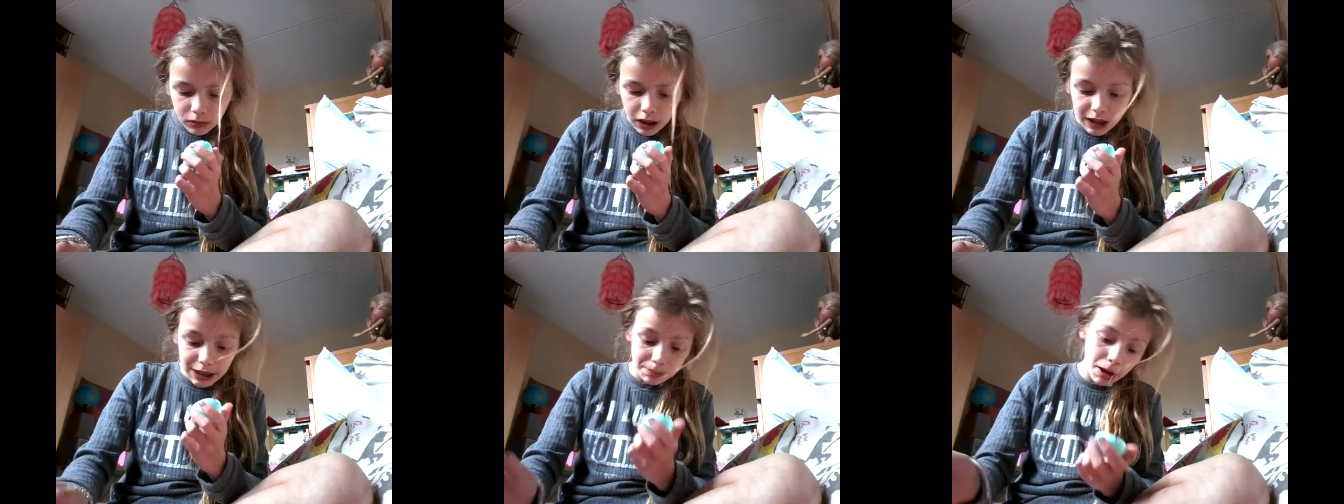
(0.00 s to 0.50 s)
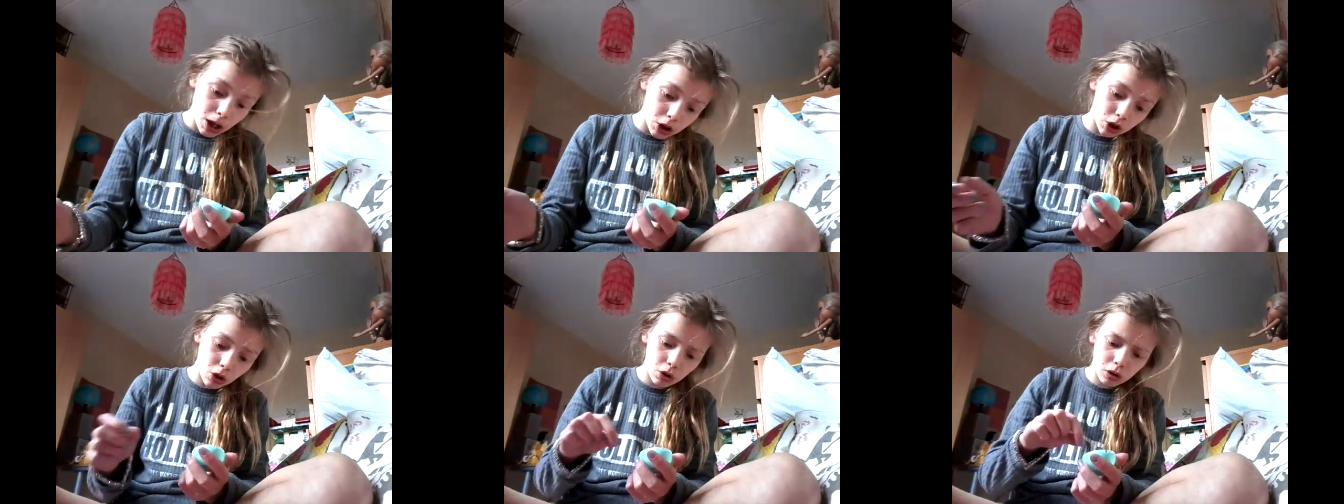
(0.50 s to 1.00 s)
It smells
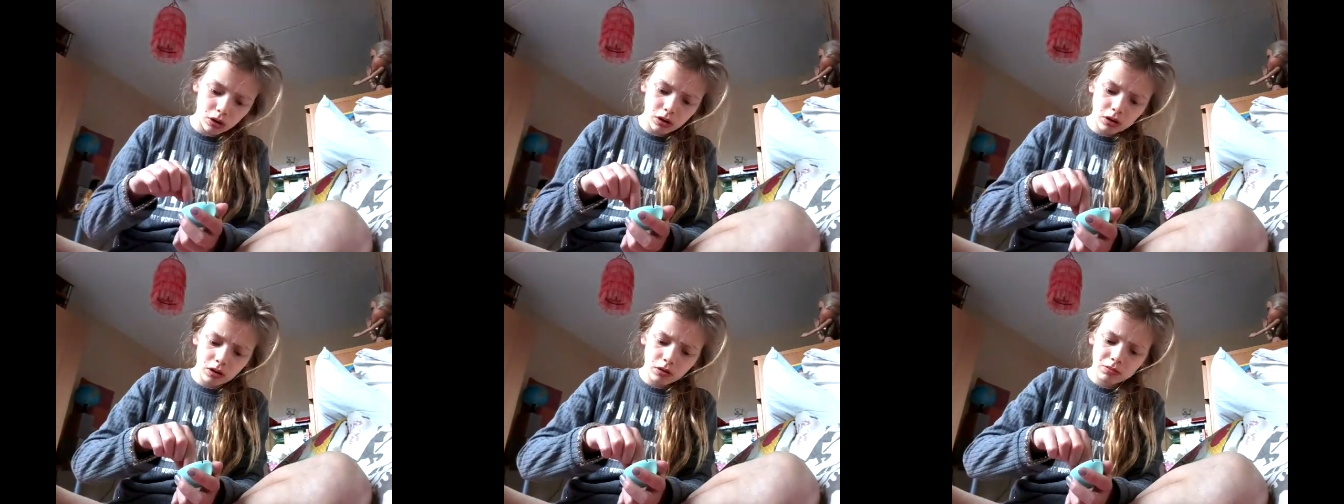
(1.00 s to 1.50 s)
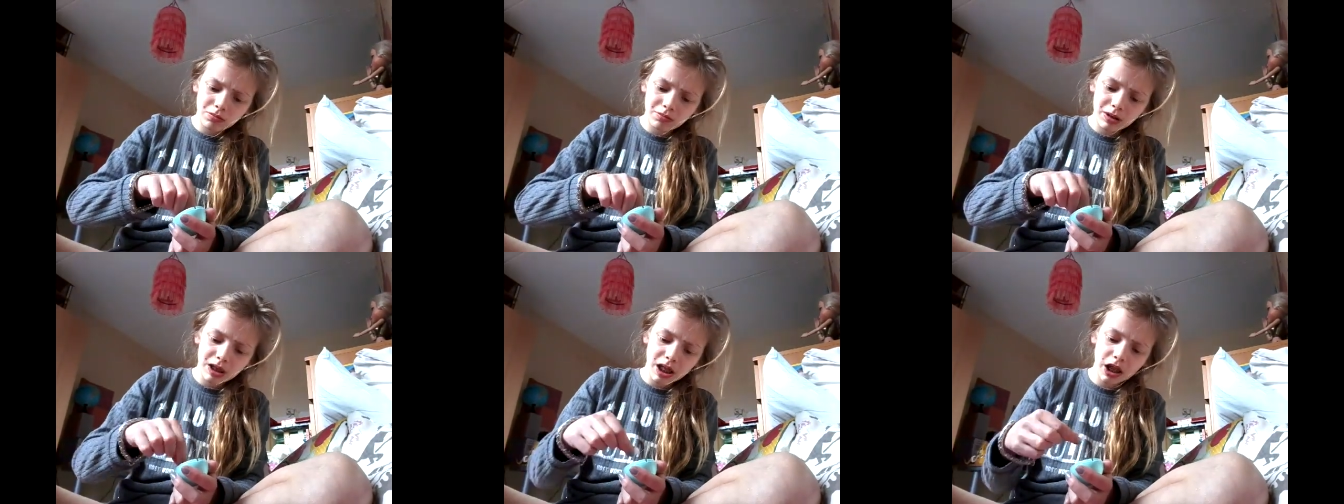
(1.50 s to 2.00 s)
good.
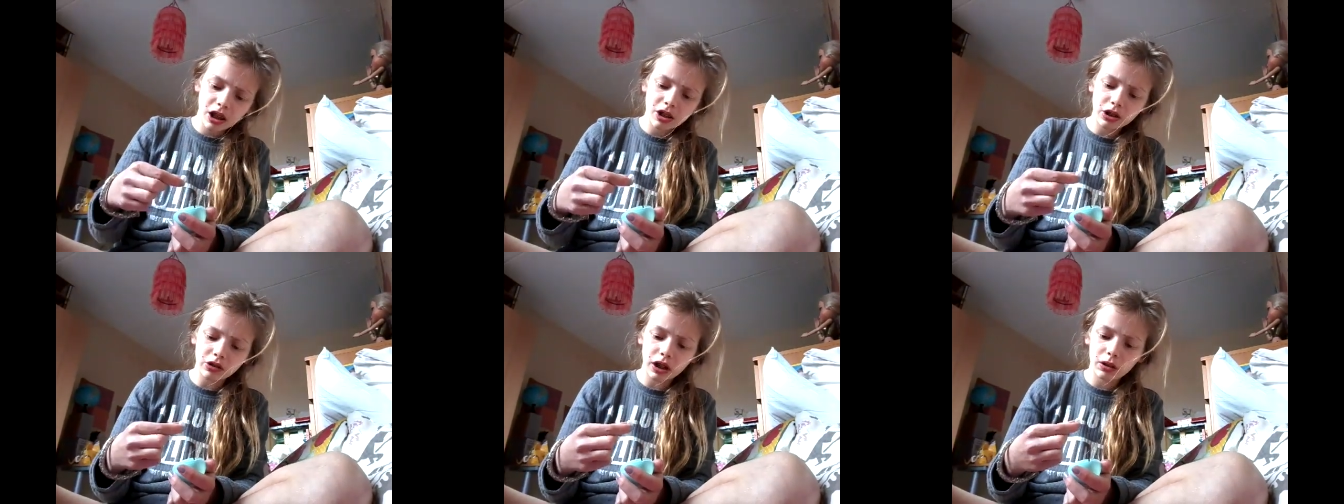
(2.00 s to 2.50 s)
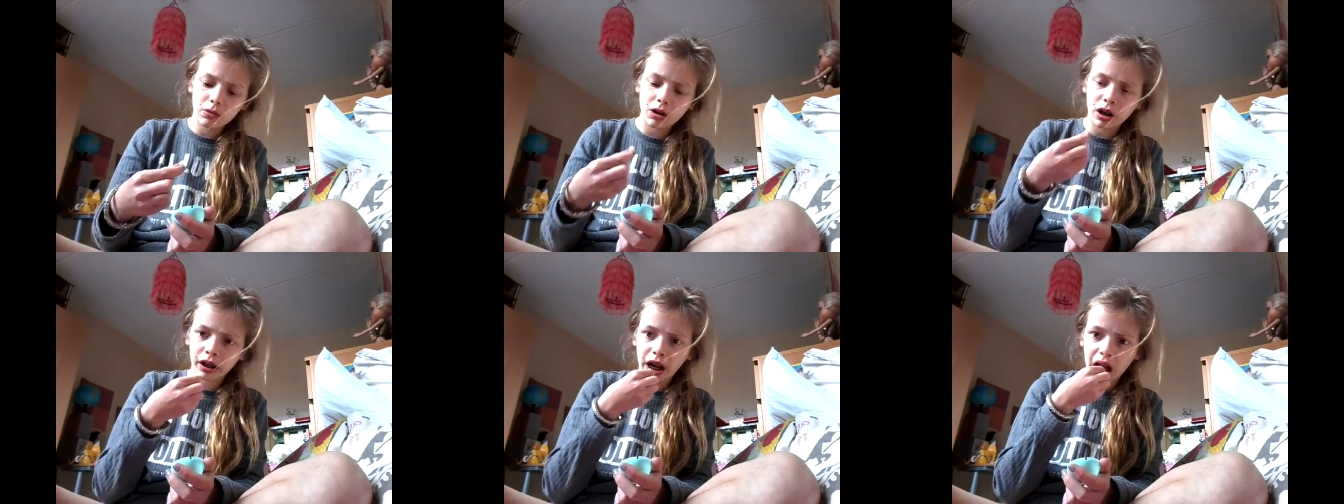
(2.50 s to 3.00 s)
Miss, I gotta try
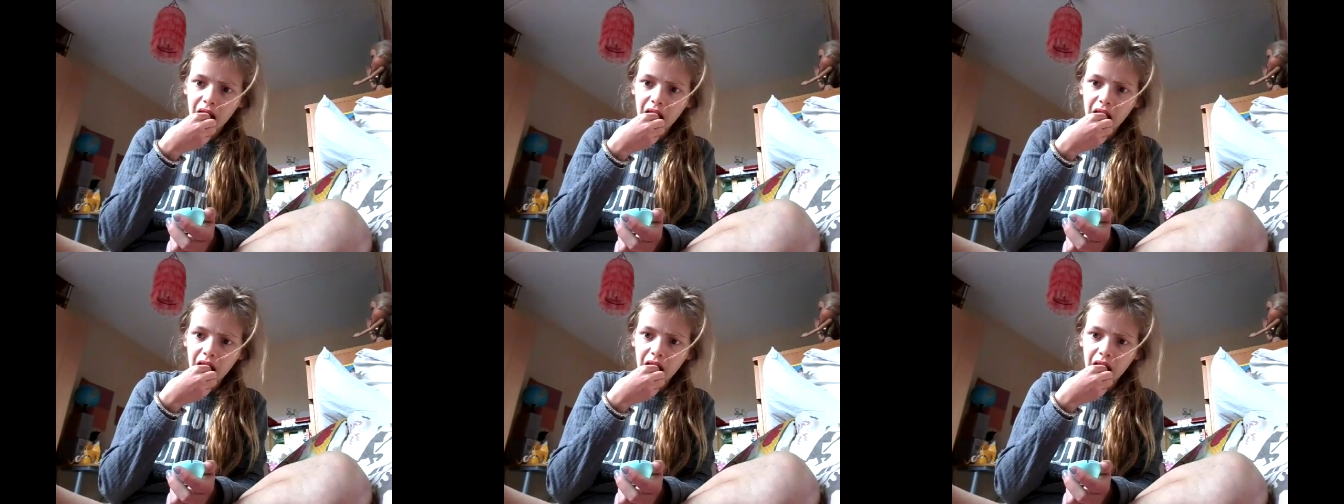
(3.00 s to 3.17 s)
one.